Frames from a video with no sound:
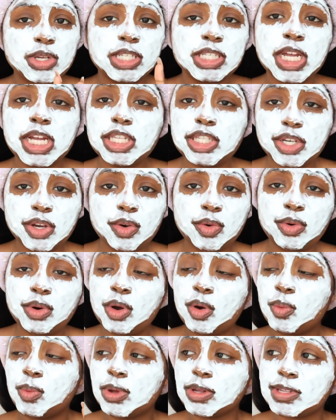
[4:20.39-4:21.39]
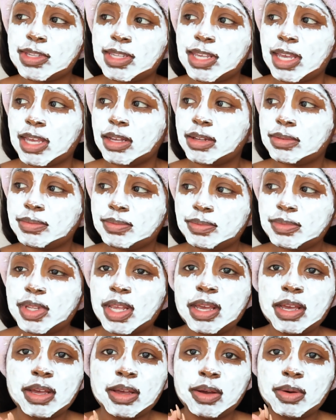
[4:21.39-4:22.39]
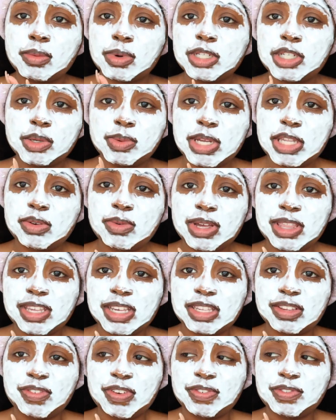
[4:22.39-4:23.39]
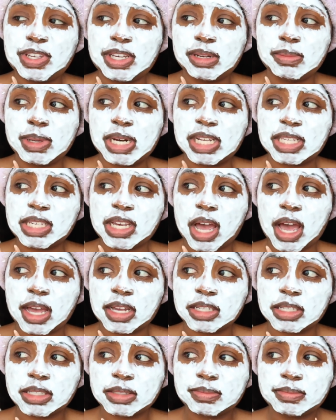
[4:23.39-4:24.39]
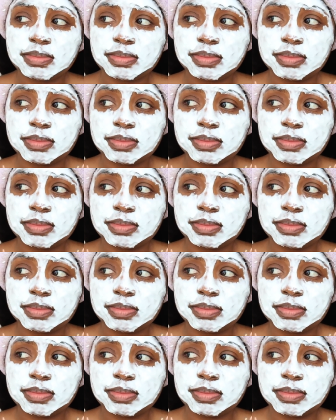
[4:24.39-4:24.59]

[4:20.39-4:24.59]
Stay tuned, we'll see. What should we do in these 15 minutes, guys?